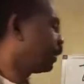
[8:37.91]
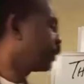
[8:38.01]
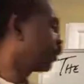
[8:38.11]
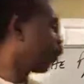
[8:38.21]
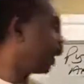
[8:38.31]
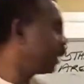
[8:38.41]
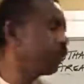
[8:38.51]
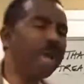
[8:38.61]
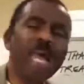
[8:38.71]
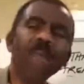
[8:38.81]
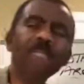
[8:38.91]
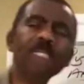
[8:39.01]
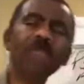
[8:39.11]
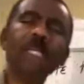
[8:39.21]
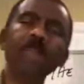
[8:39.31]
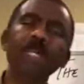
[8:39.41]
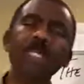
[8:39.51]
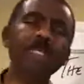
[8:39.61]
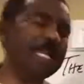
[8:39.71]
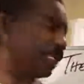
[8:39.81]
So when you have this, what it
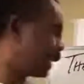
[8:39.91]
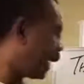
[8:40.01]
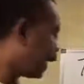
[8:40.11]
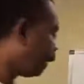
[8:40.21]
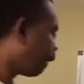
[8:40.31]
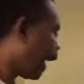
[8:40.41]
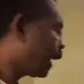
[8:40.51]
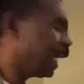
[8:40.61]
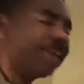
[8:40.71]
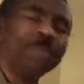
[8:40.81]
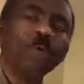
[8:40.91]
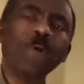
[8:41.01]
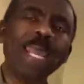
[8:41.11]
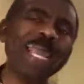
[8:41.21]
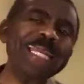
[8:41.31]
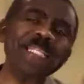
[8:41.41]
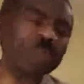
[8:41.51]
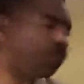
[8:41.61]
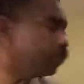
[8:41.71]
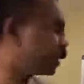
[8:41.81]
means then is that if I gave you any
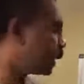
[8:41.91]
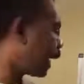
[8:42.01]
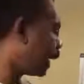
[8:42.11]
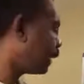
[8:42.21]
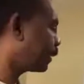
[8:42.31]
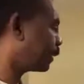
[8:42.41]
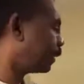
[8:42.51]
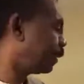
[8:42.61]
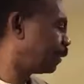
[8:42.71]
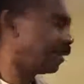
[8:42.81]
two sides